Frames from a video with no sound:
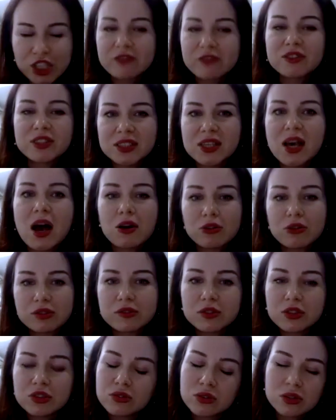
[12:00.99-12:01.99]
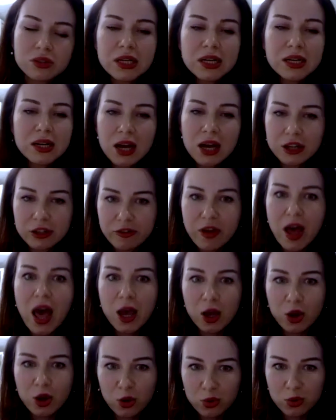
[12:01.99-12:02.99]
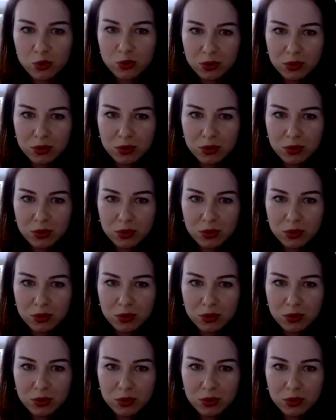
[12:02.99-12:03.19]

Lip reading: of sound to create a kind of echo.